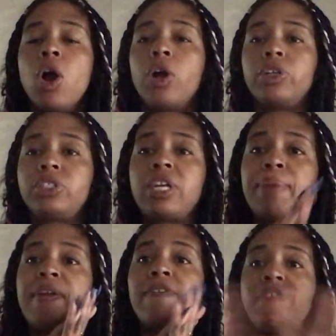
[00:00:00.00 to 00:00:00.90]
or they're just
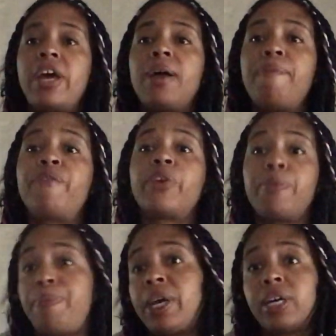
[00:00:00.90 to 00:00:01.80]
going to be fed up
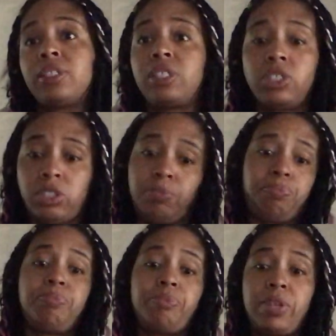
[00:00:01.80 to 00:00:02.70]
for because they just
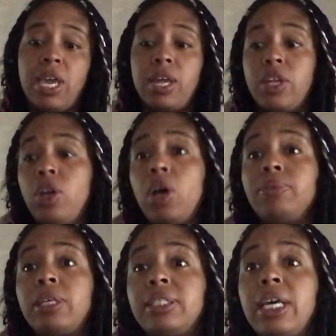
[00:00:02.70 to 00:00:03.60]
can't. You know what
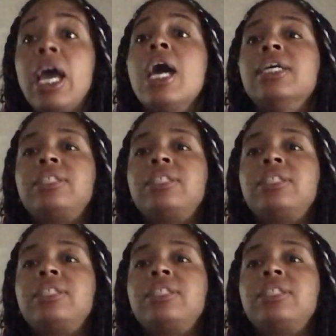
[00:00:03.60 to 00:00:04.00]
I'm trying to say?